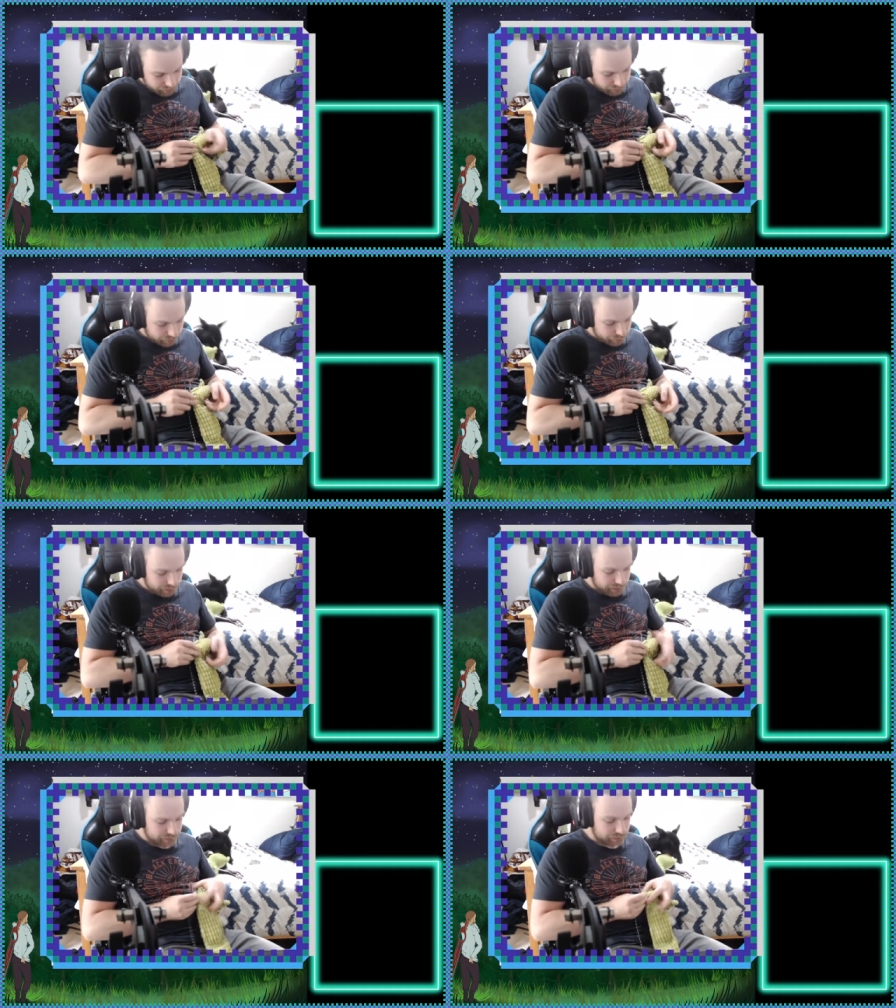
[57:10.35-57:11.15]
So this one
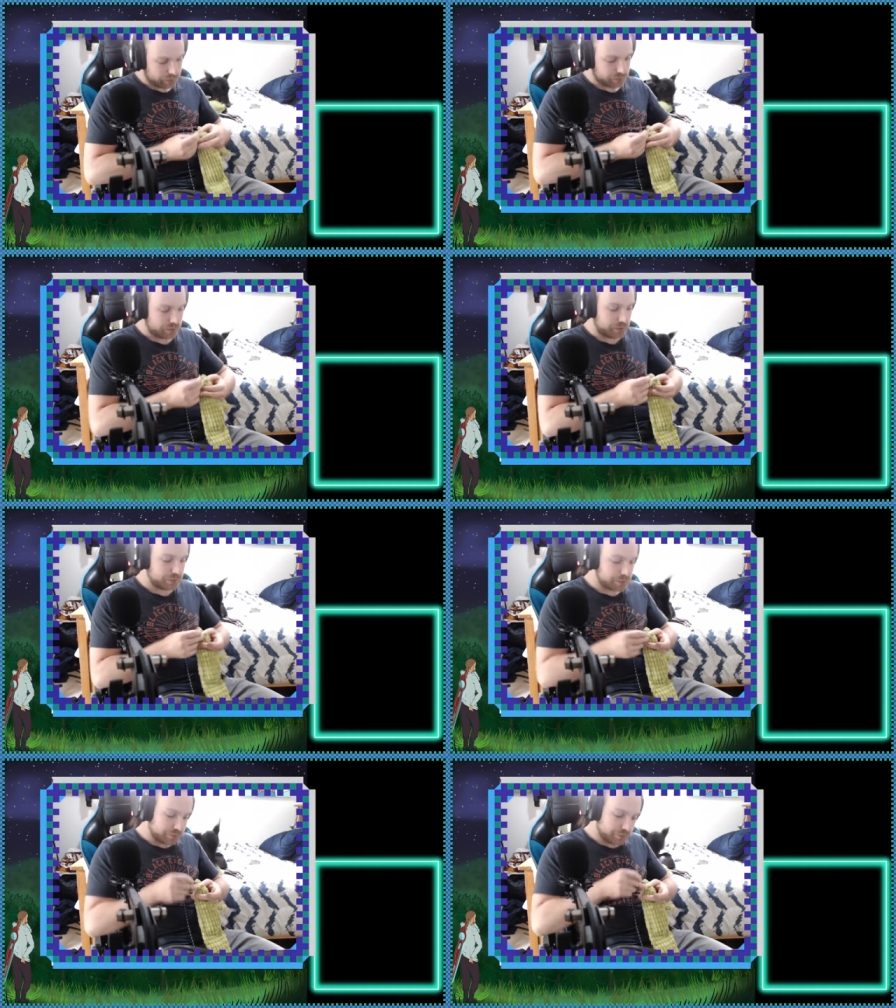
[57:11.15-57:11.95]
has lots and
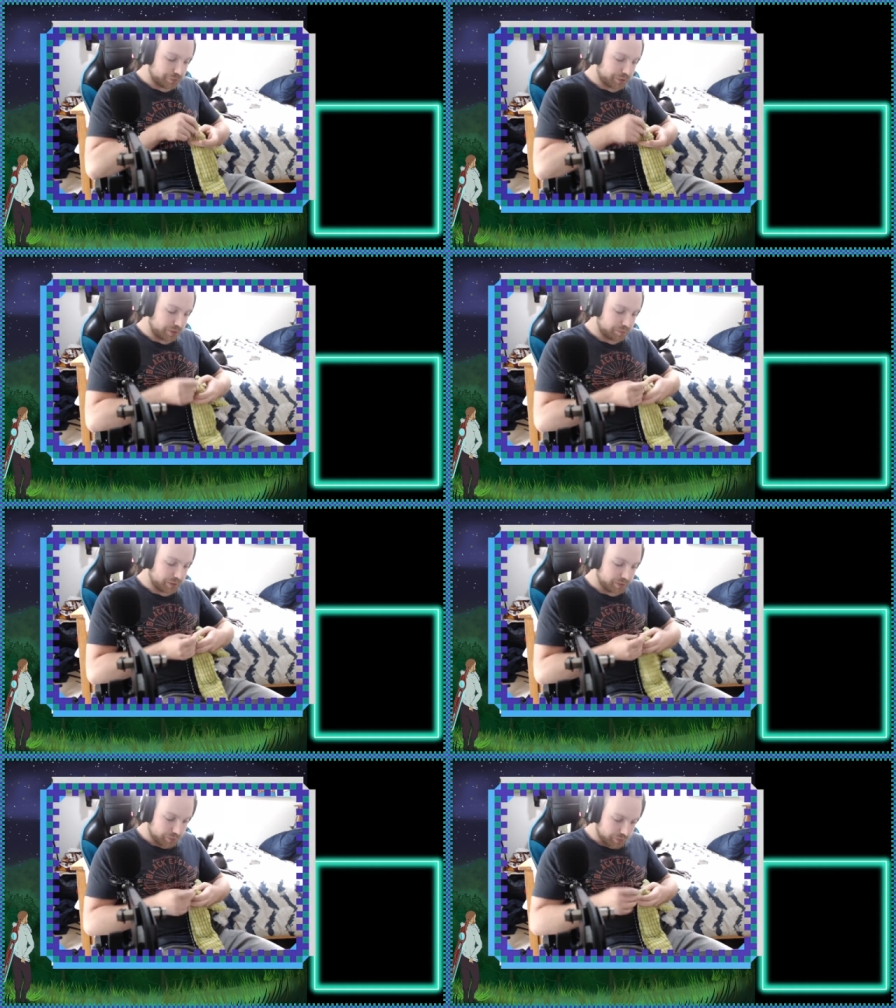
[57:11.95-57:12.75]
lots of frayed
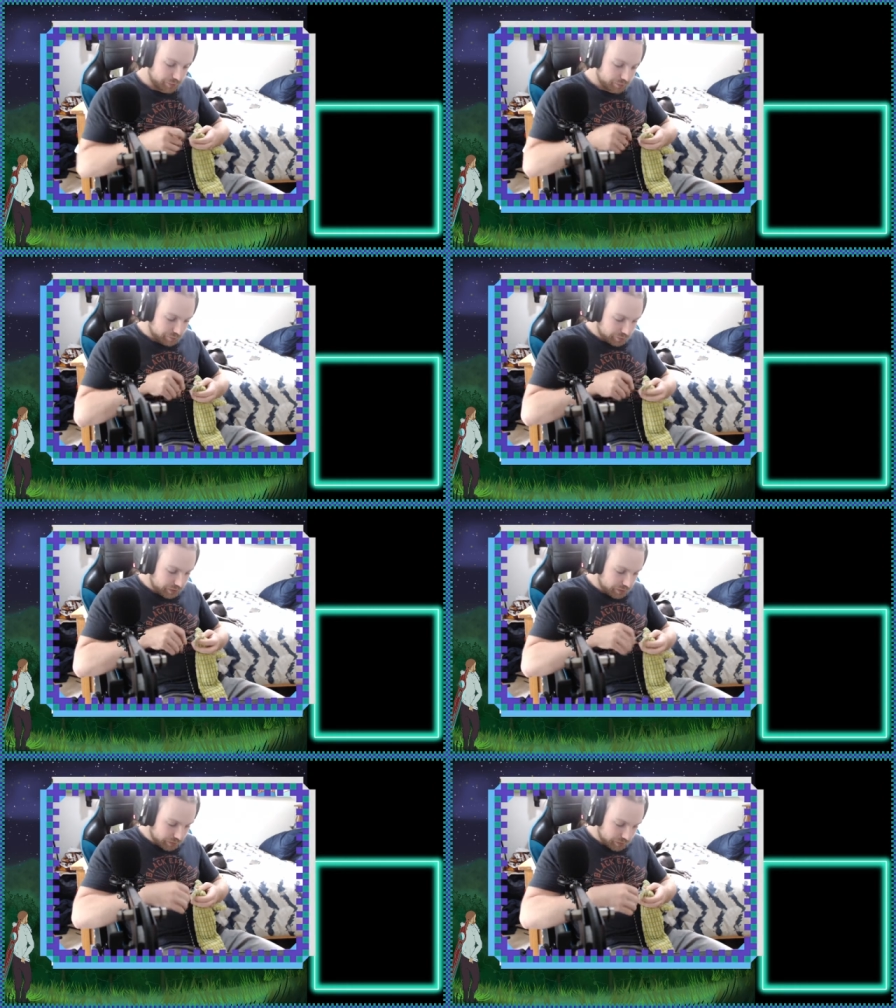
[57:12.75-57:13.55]
bits because of
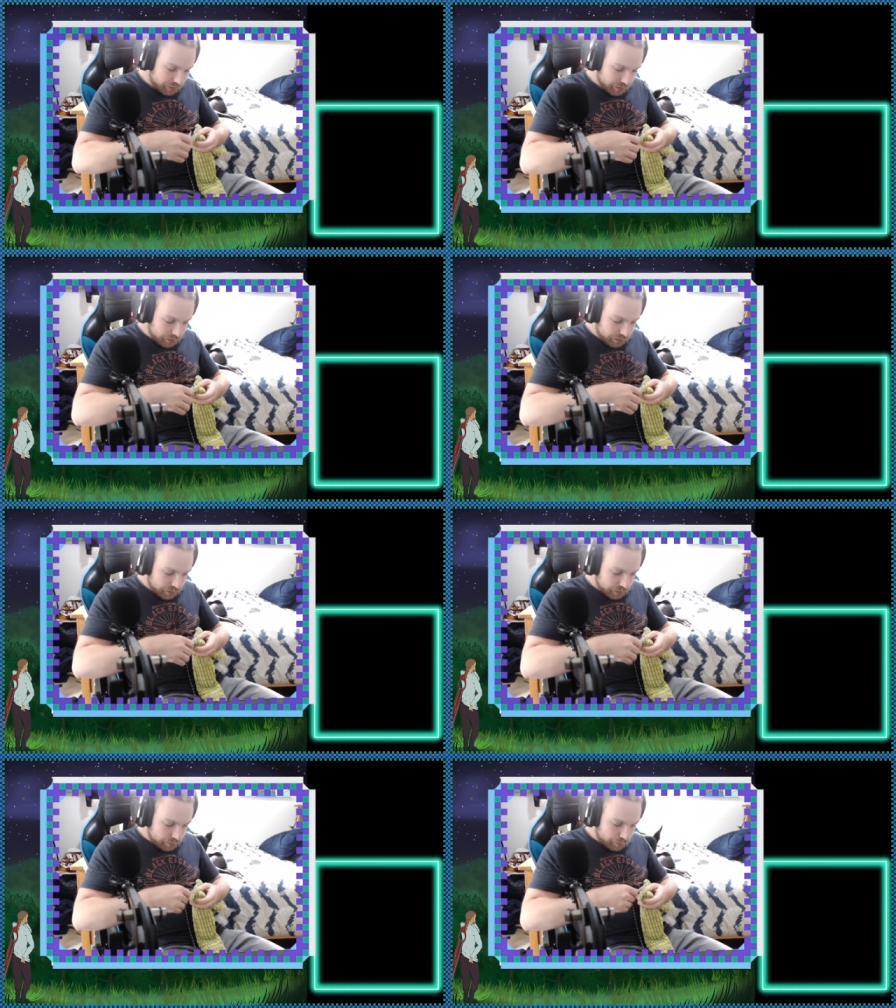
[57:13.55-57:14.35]

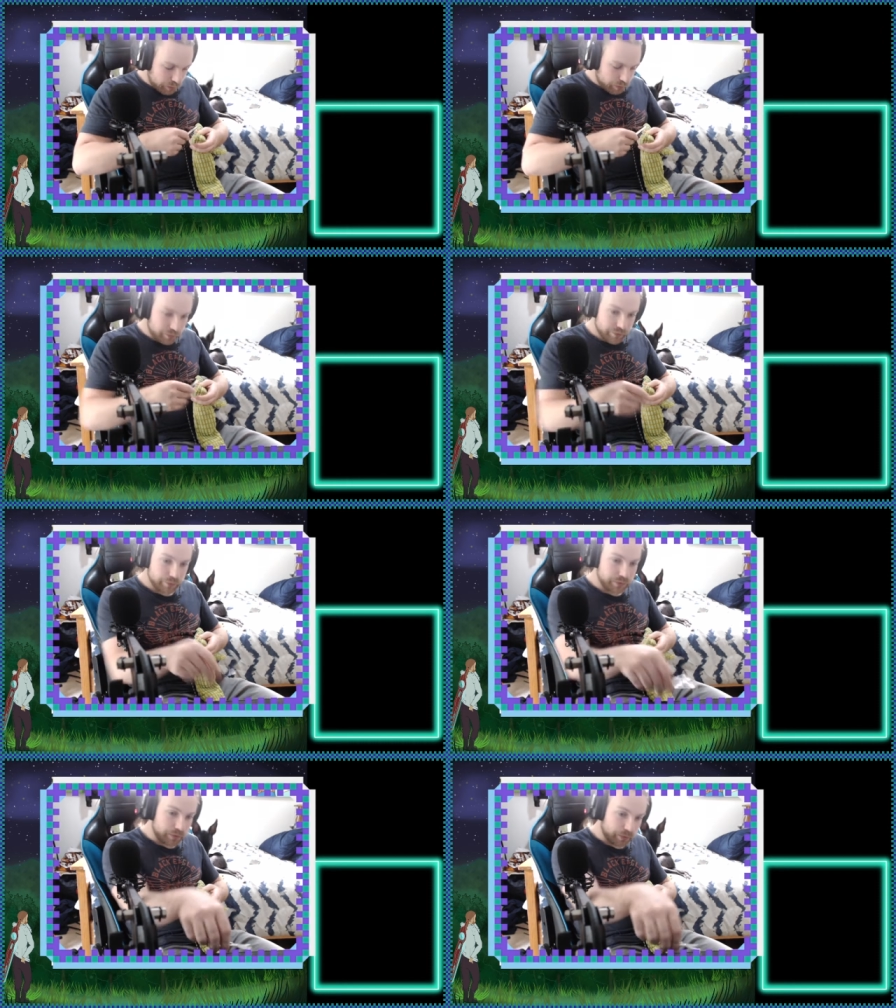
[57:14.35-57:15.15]
the bottom of it
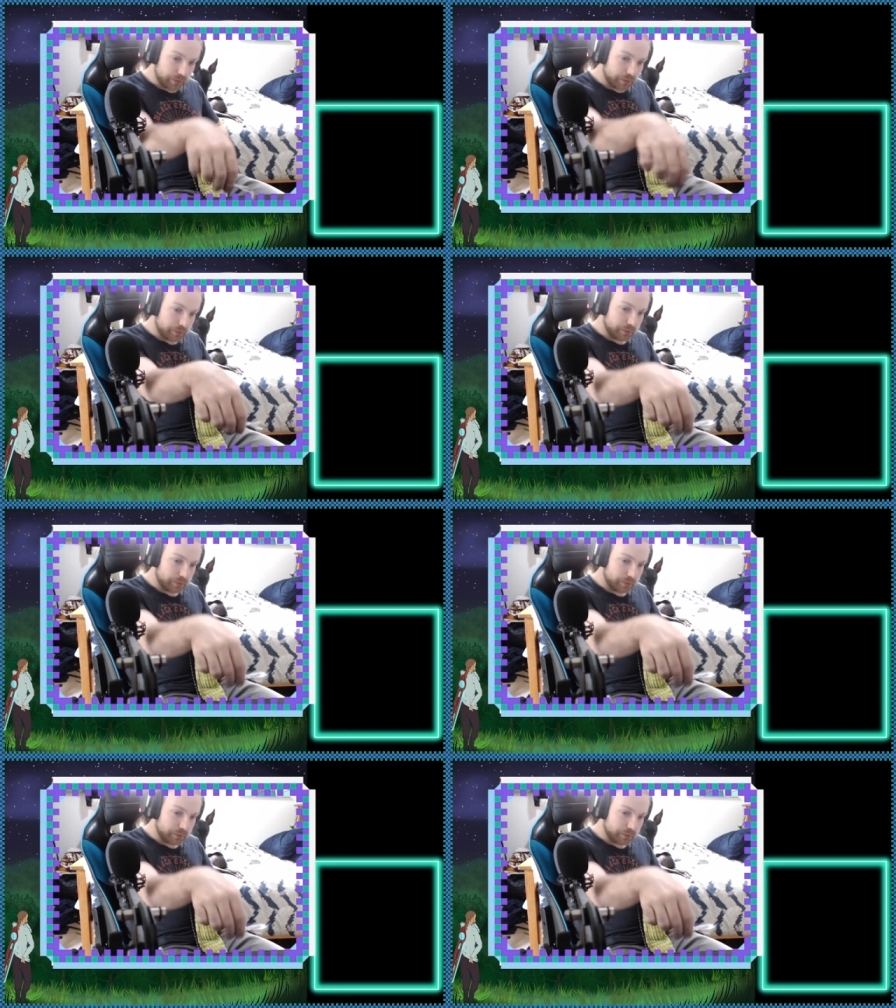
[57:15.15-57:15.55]
was torn.